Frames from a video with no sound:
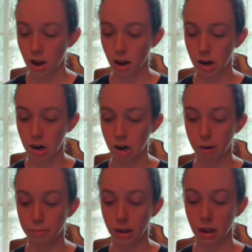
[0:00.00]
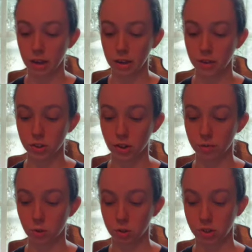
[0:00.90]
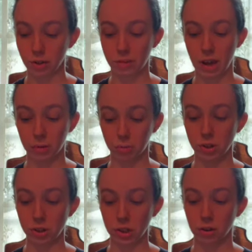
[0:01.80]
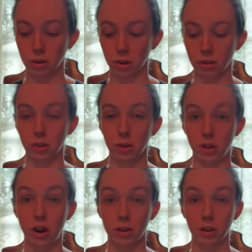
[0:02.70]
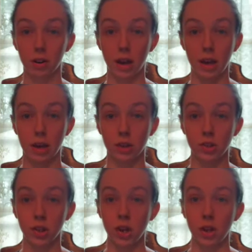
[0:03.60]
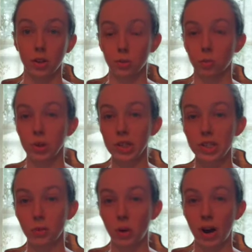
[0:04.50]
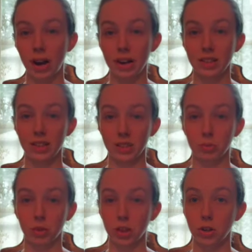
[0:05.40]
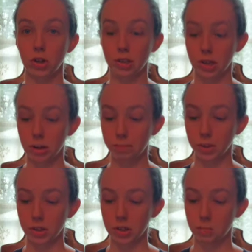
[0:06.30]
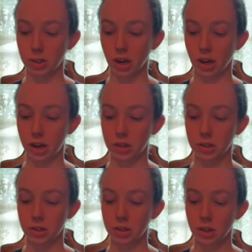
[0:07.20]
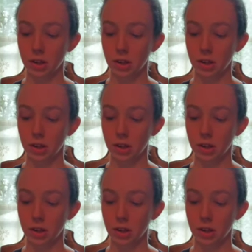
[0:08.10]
Um, and of course of that really hurt the daughter. And the reason why this is a really good example is because